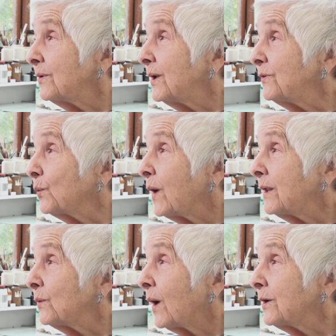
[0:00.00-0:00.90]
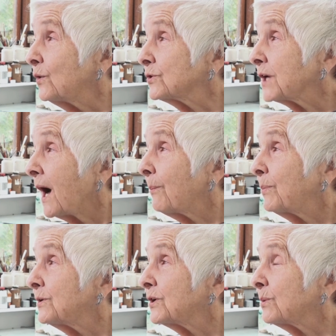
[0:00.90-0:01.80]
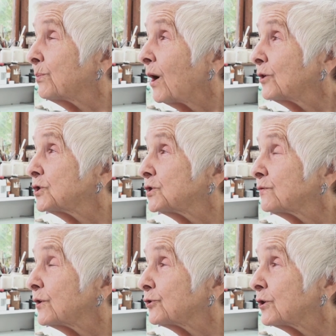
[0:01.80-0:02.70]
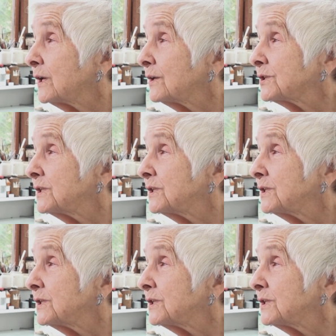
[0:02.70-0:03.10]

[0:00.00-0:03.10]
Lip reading: in the way that one looks up into the branches of a tree and